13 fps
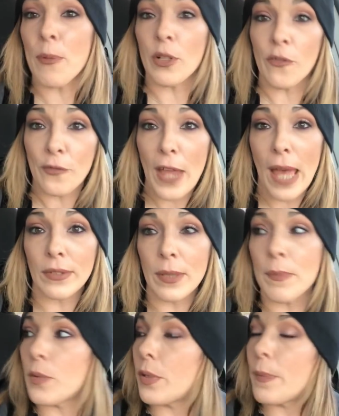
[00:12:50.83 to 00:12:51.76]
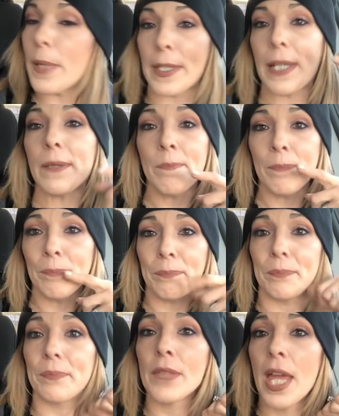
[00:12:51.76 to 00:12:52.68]
would have found him, he would have been like,
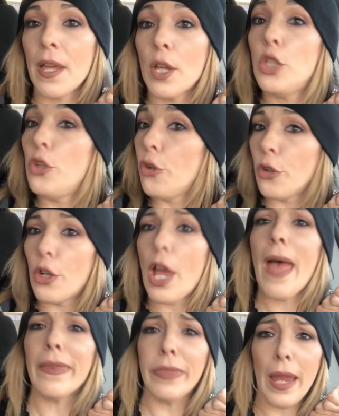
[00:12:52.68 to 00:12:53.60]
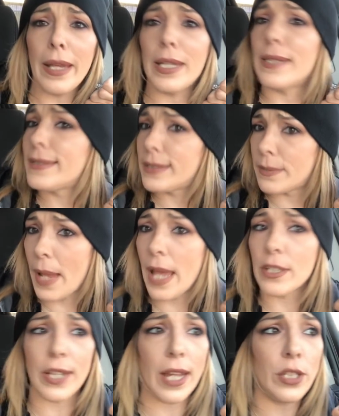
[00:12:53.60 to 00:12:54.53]
your headlight is
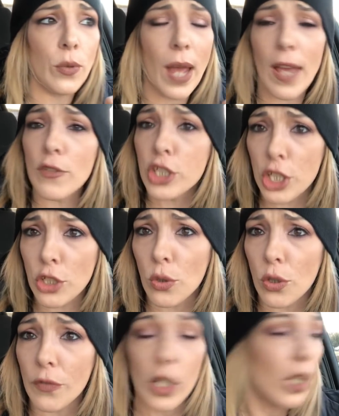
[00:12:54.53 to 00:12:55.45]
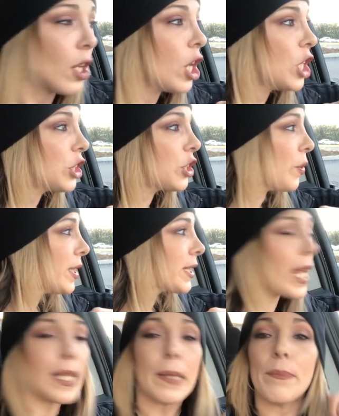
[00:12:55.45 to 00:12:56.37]
smashed and you have shit all over. So
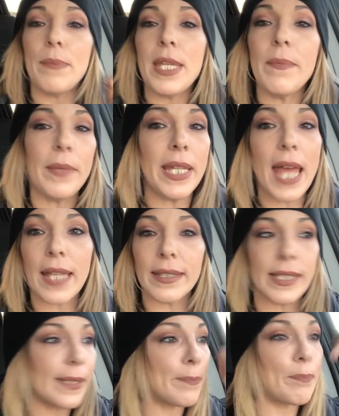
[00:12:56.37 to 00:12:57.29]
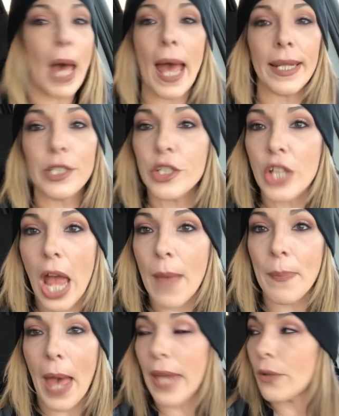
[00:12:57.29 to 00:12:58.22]
he's like, meet me at this body
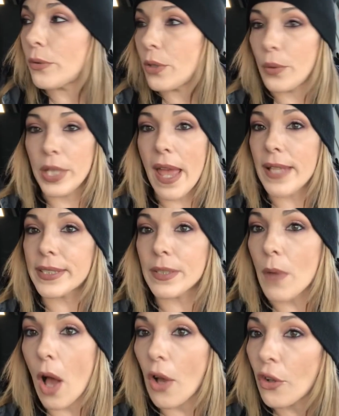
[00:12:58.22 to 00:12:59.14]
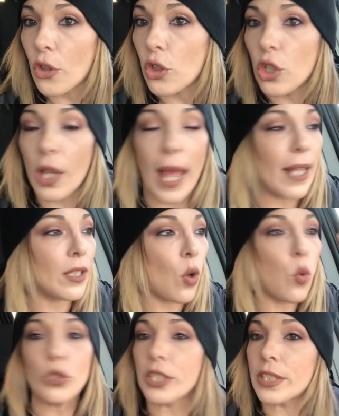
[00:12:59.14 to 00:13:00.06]
shop. I don't know, he had some uncle owned